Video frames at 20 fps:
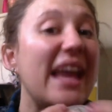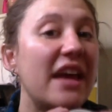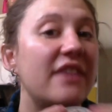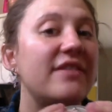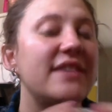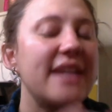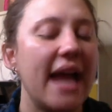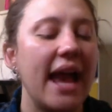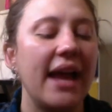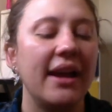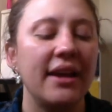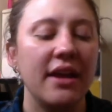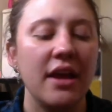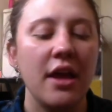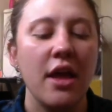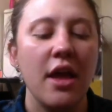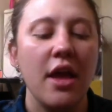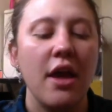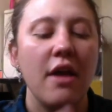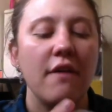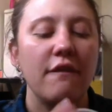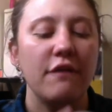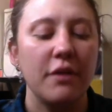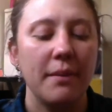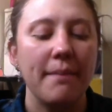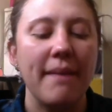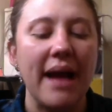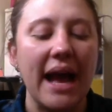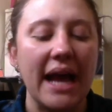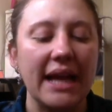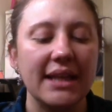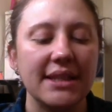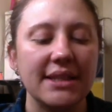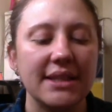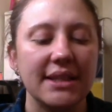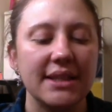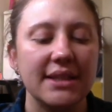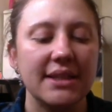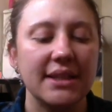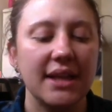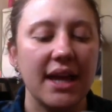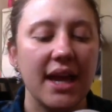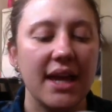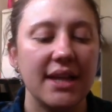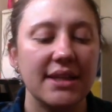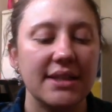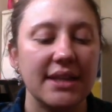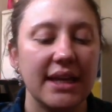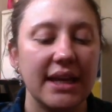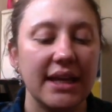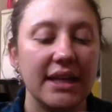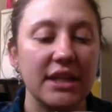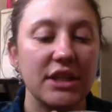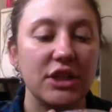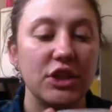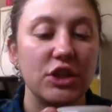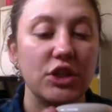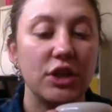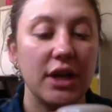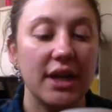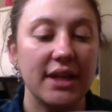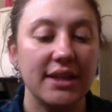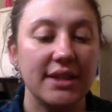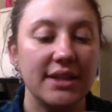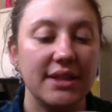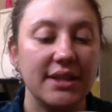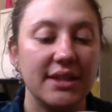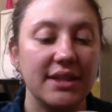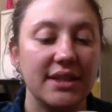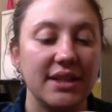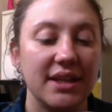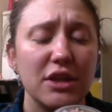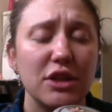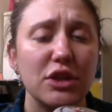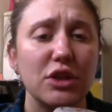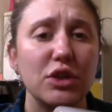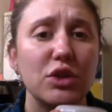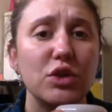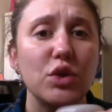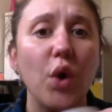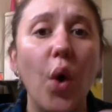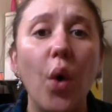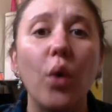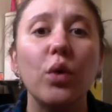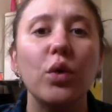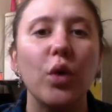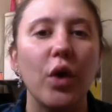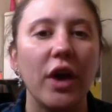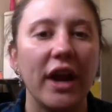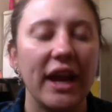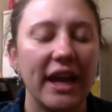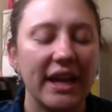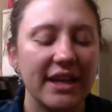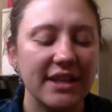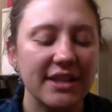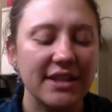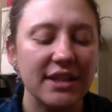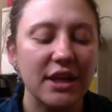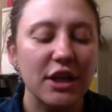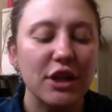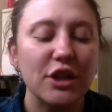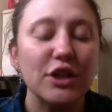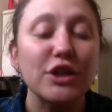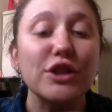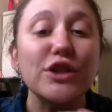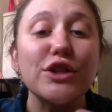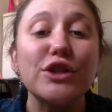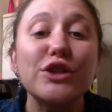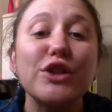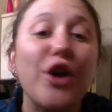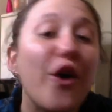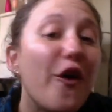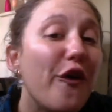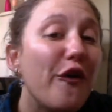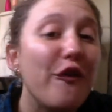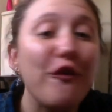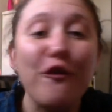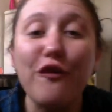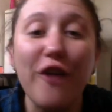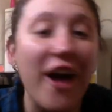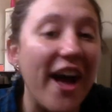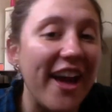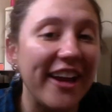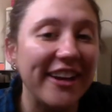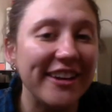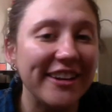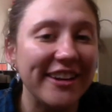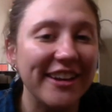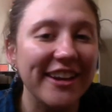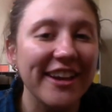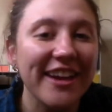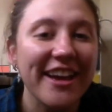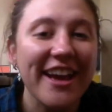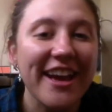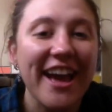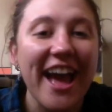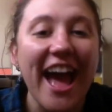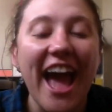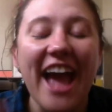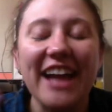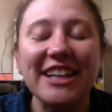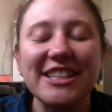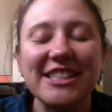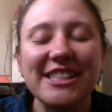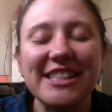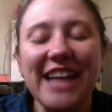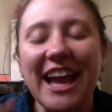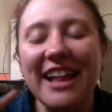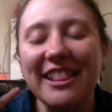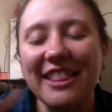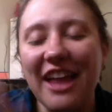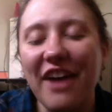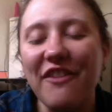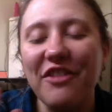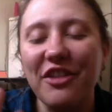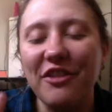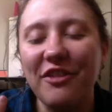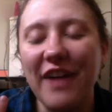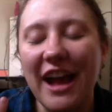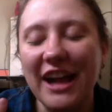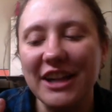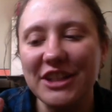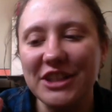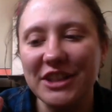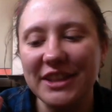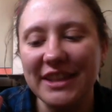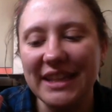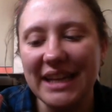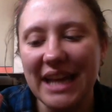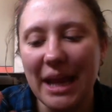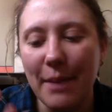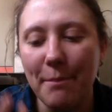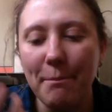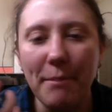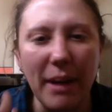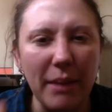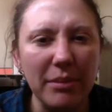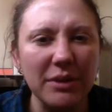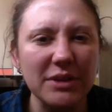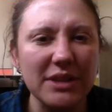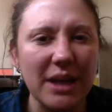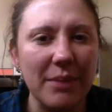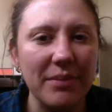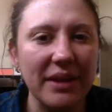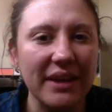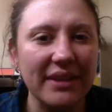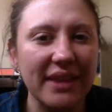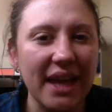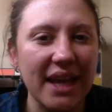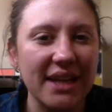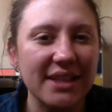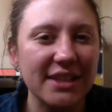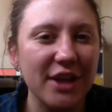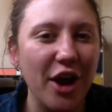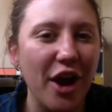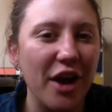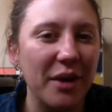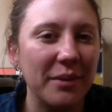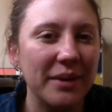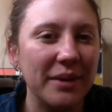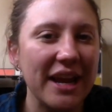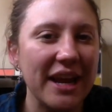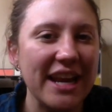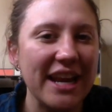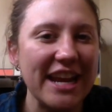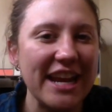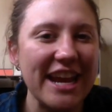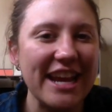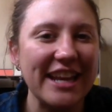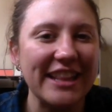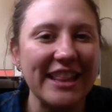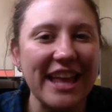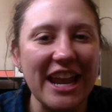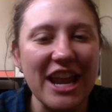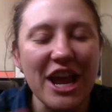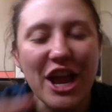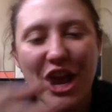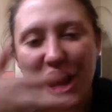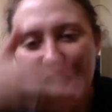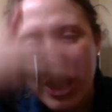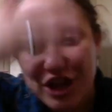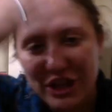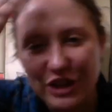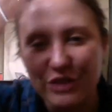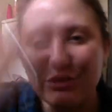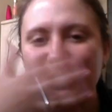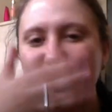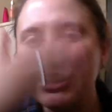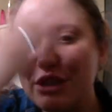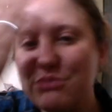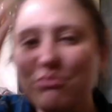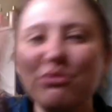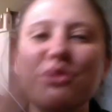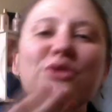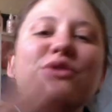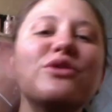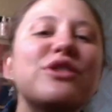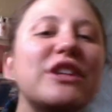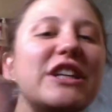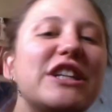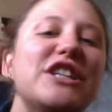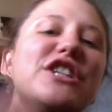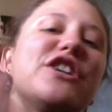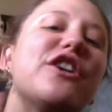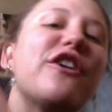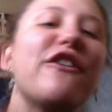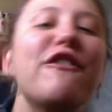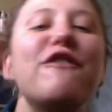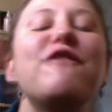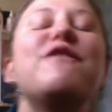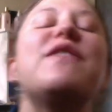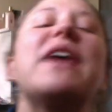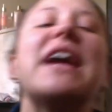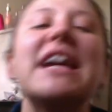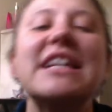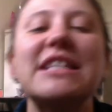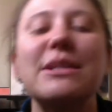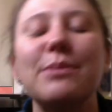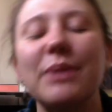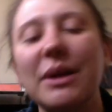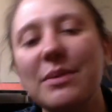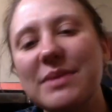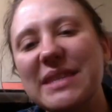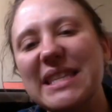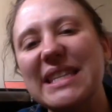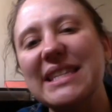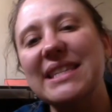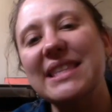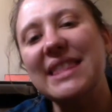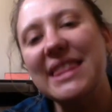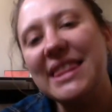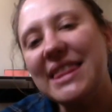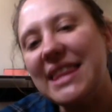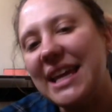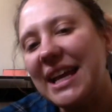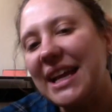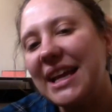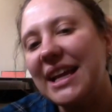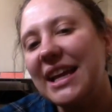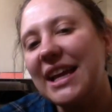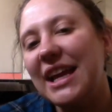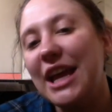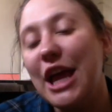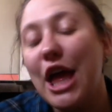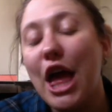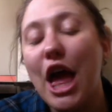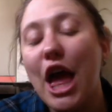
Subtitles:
out of 10 for masks, because it is just so glorious, so fun. I love the factor that it bubbles up like that. It's carbonated, and then you smooth it into your face, and it becomes this thick